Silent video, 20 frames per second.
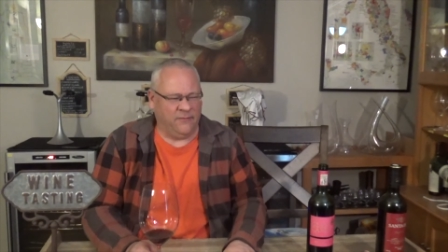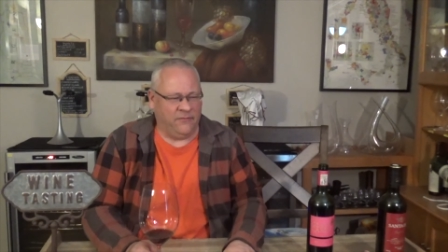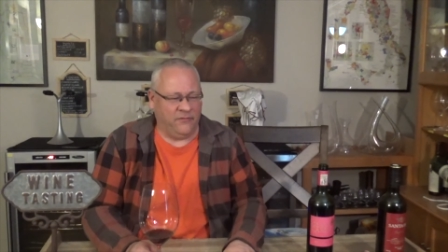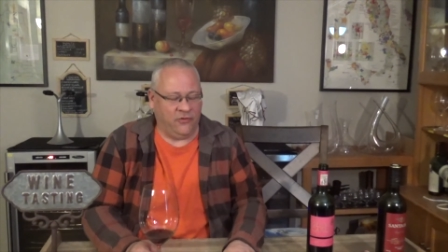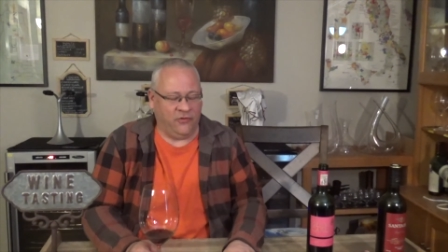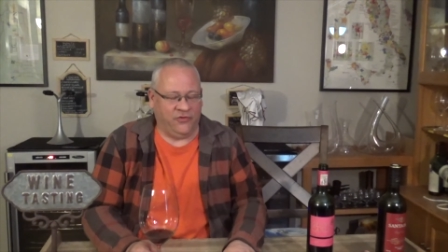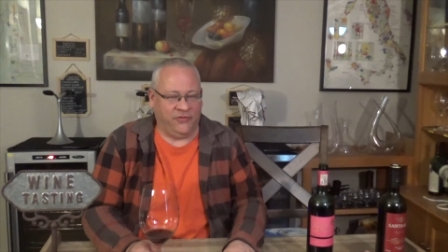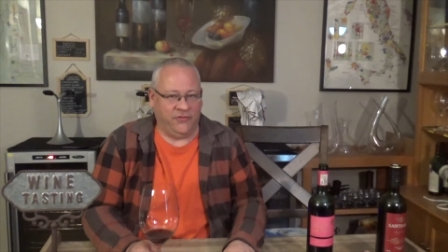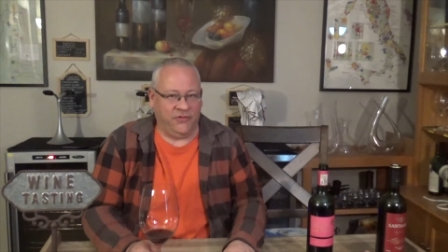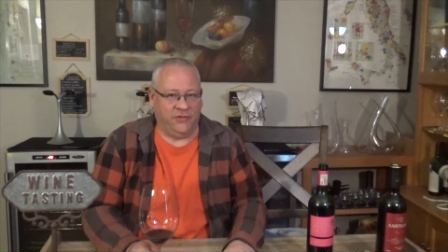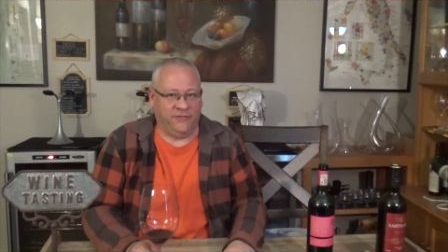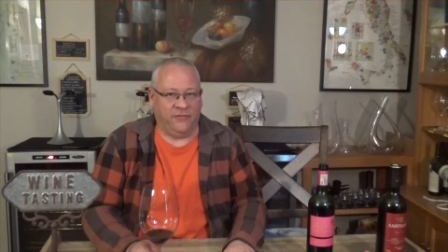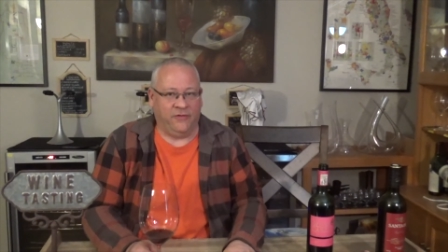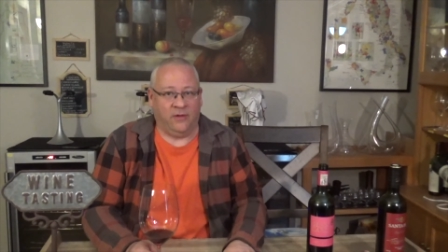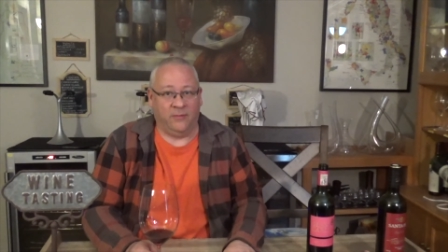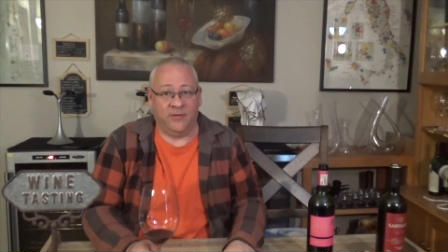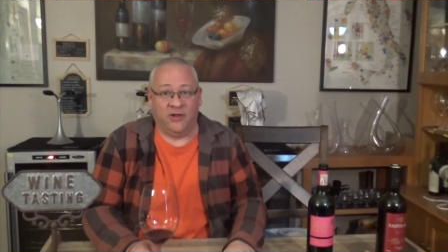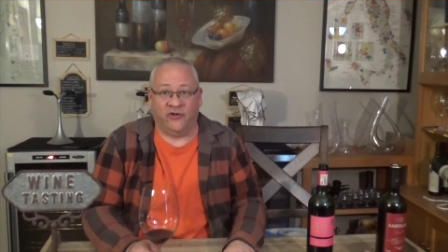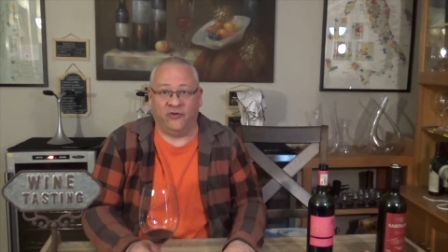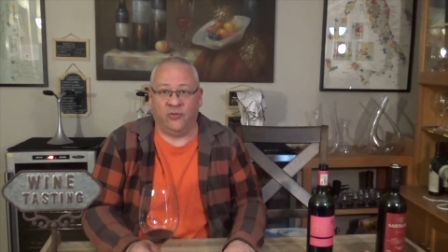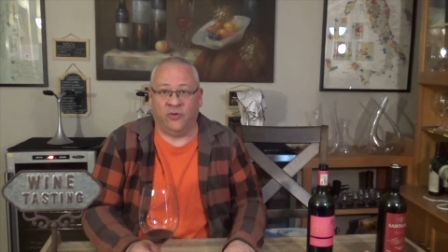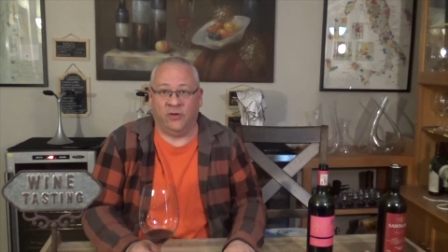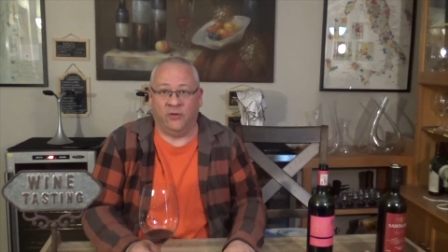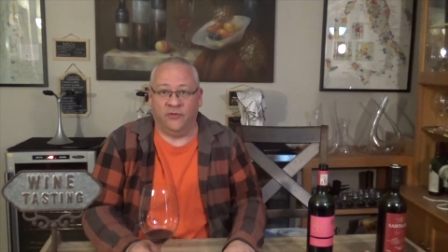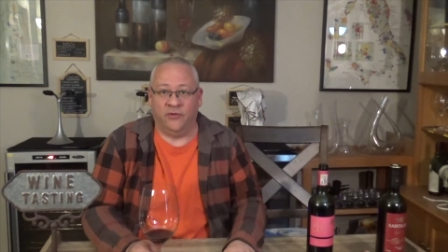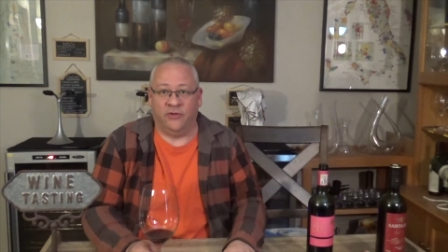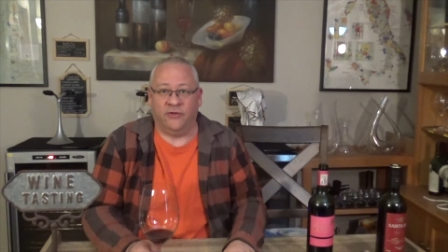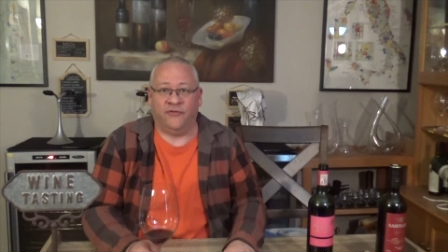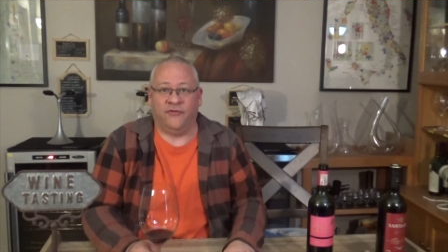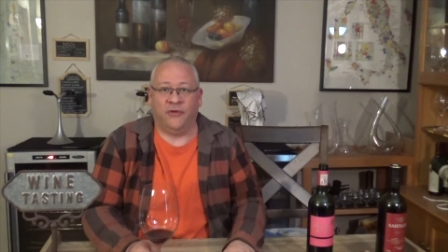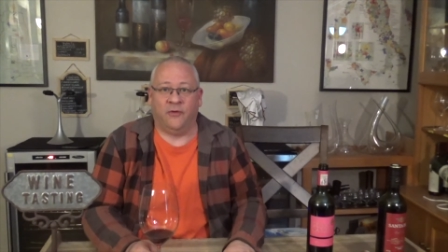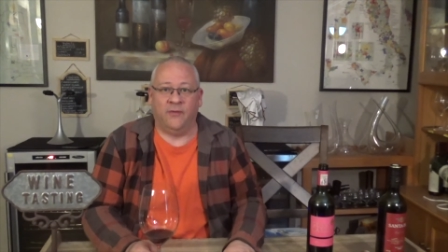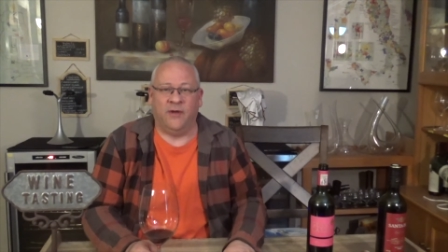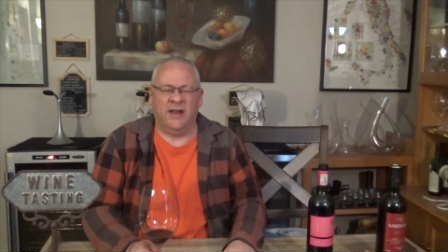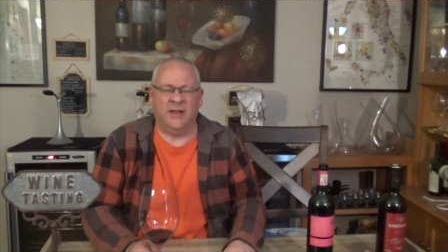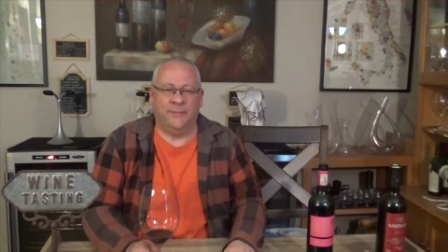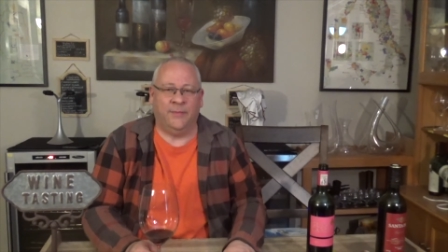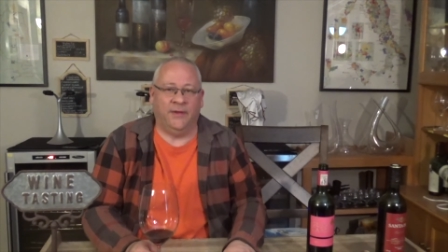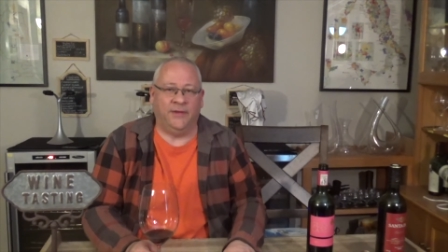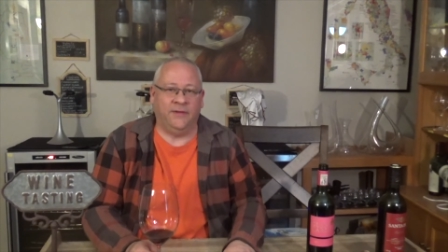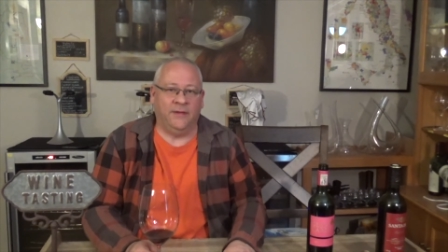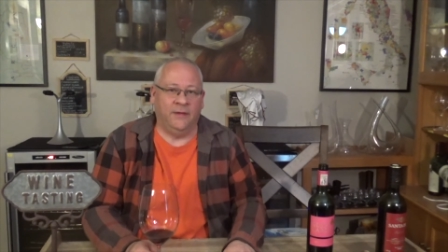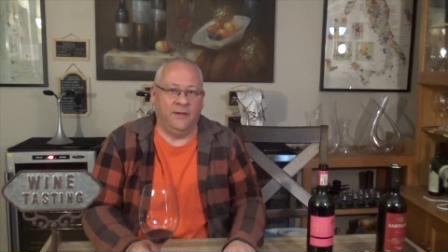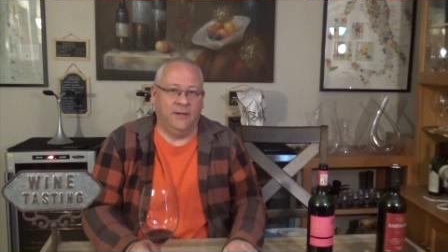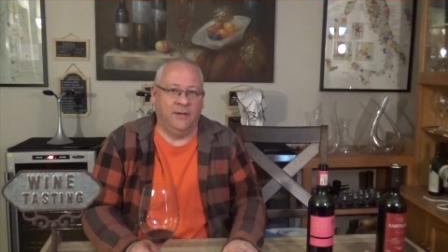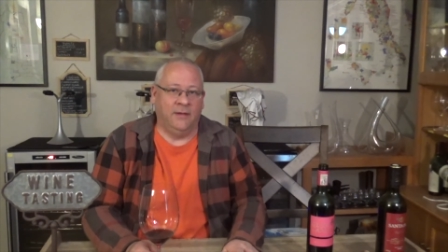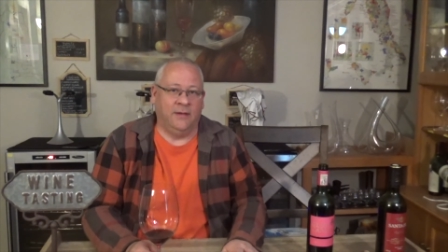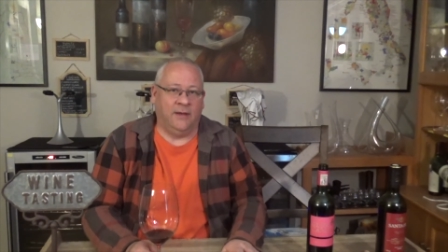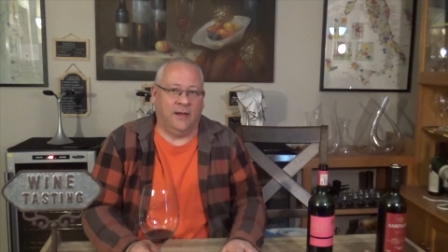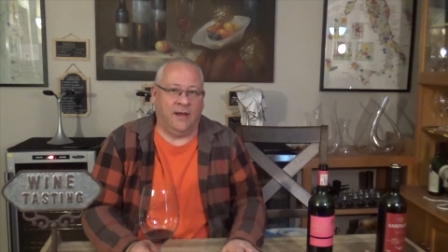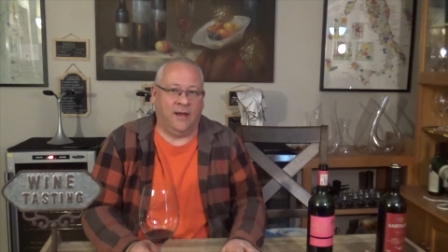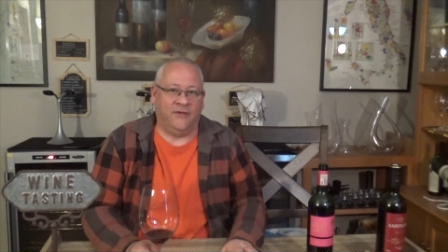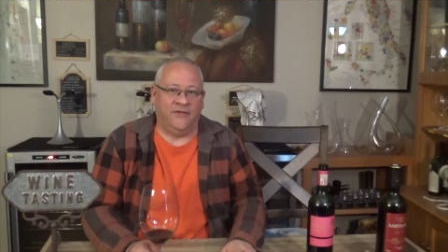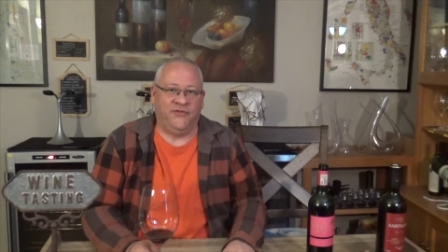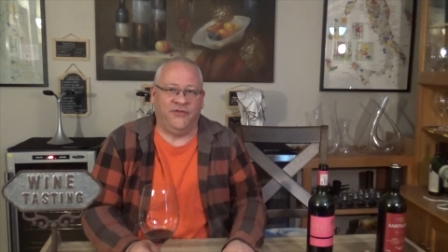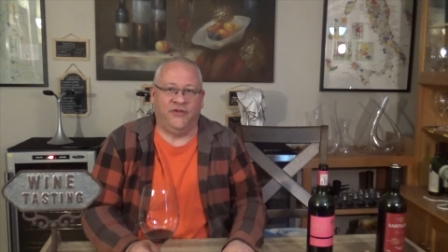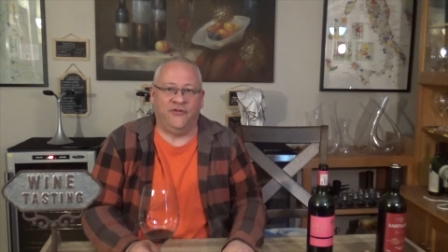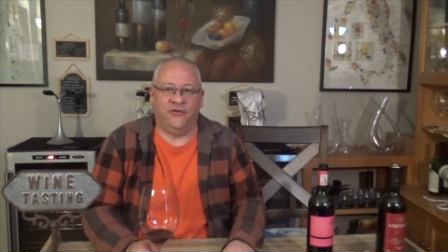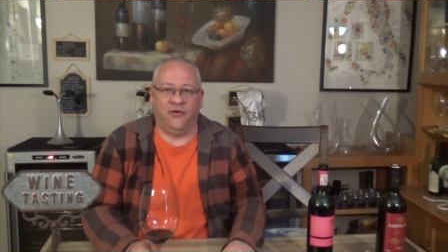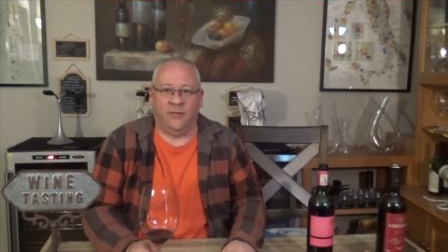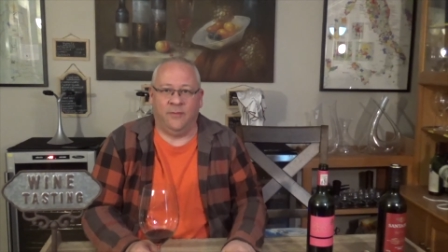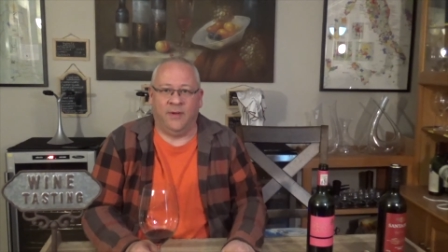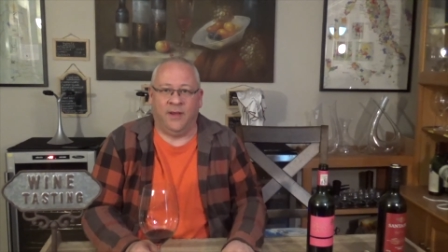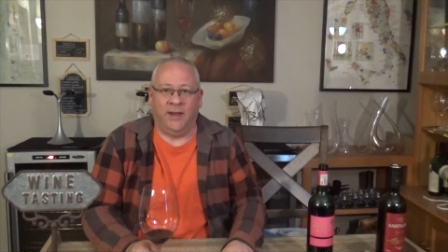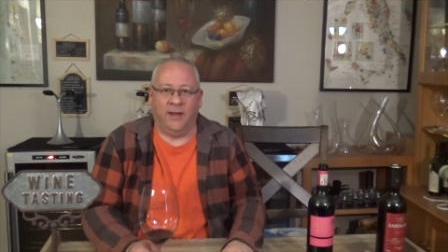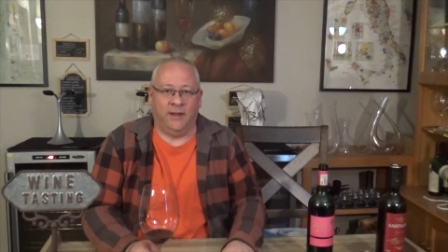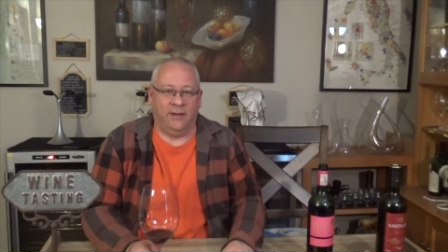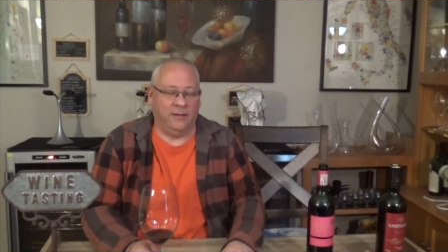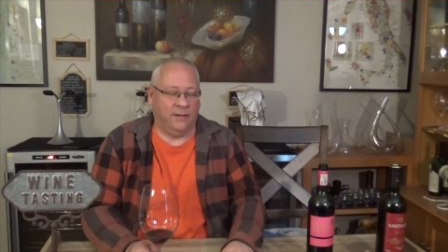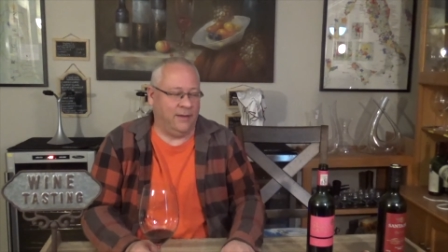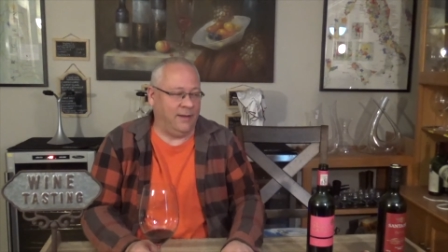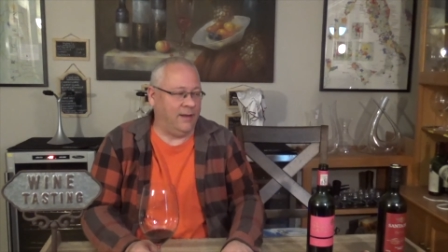Those of you that follow me on Twitter will know this already, but Sidra, my